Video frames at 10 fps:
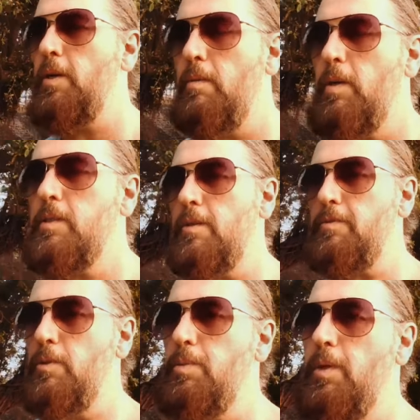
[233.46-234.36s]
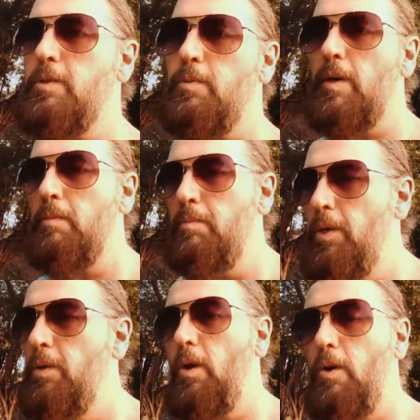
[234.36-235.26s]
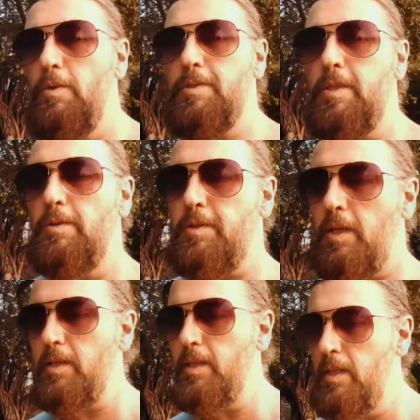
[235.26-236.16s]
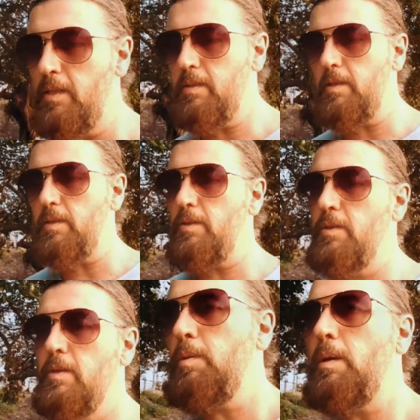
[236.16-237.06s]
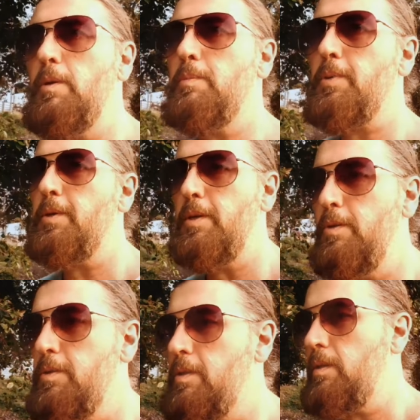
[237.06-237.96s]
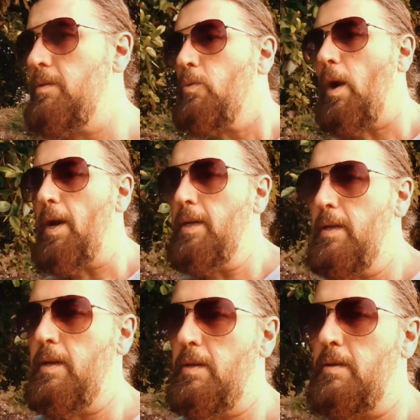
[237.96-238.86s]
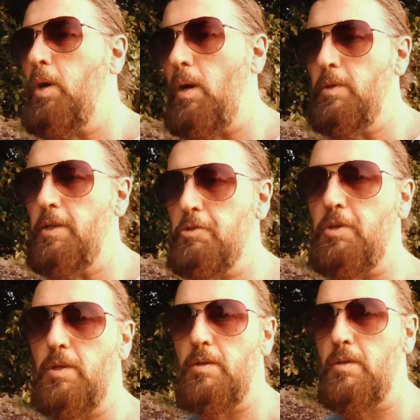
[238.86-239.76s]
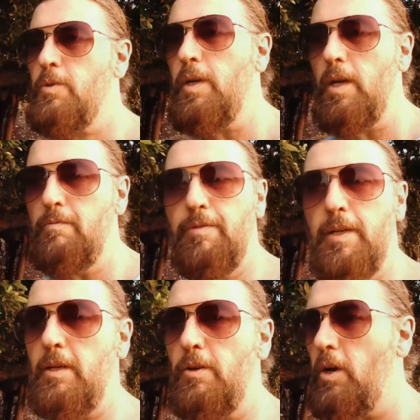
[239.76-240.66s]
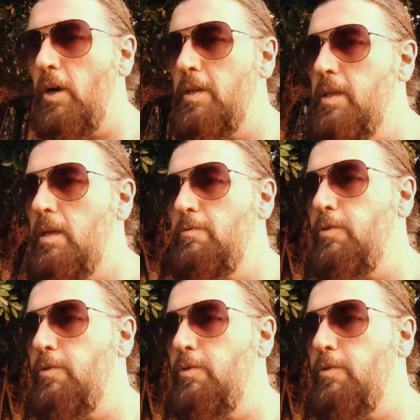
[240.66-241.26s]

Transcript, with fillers: bringing myself to a place where I'd built all the skills that I needed to to be able to produce and write and publish and create video content